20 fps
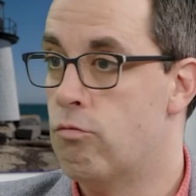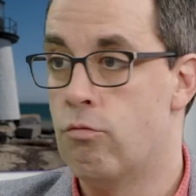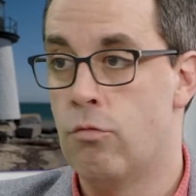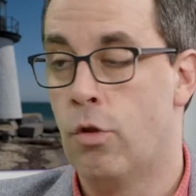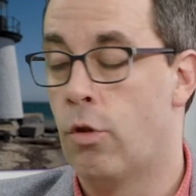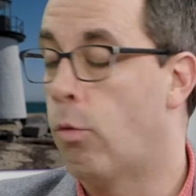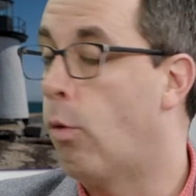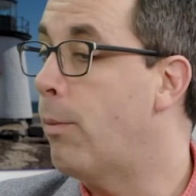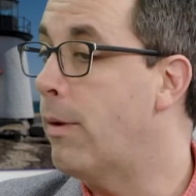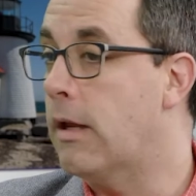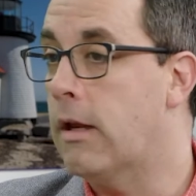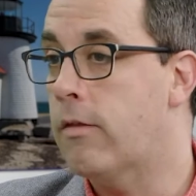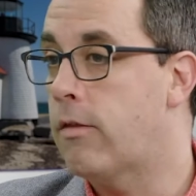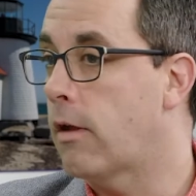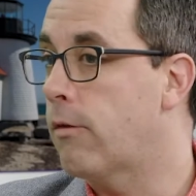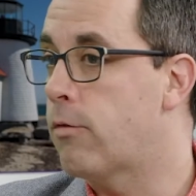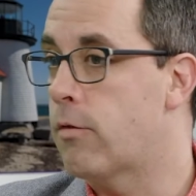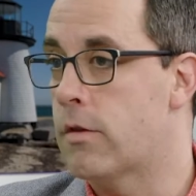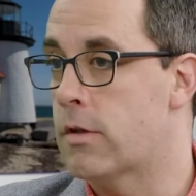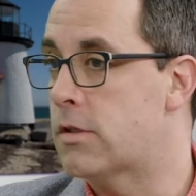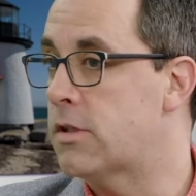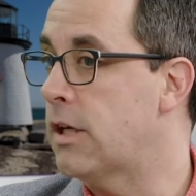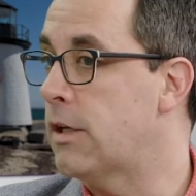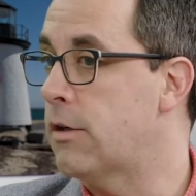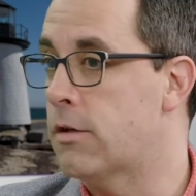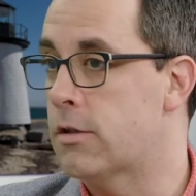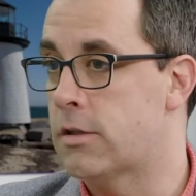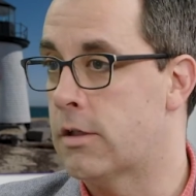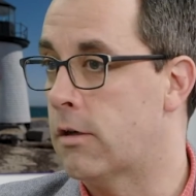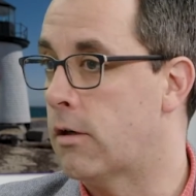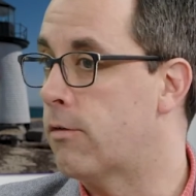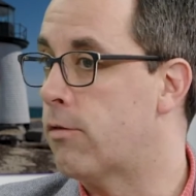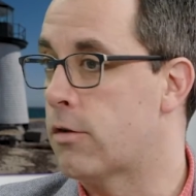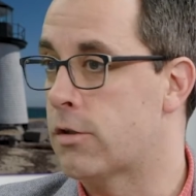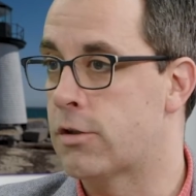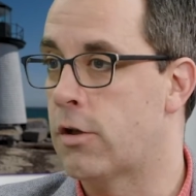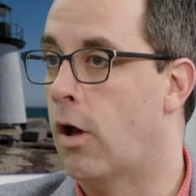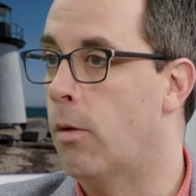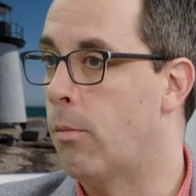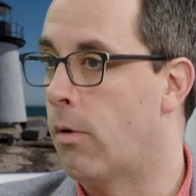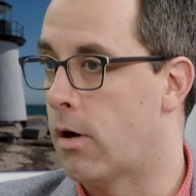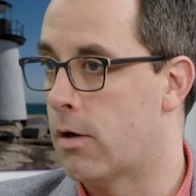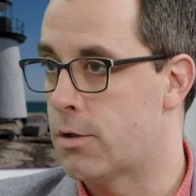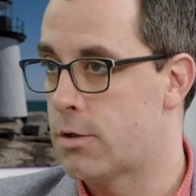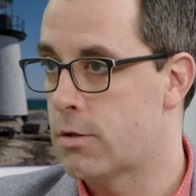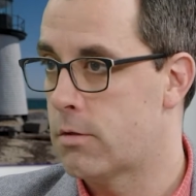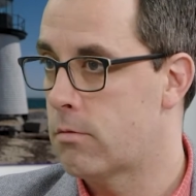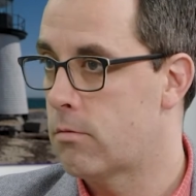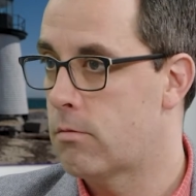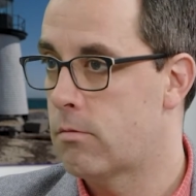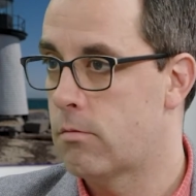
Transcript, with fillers: There won't be anything for the senior center for Salt Marsh.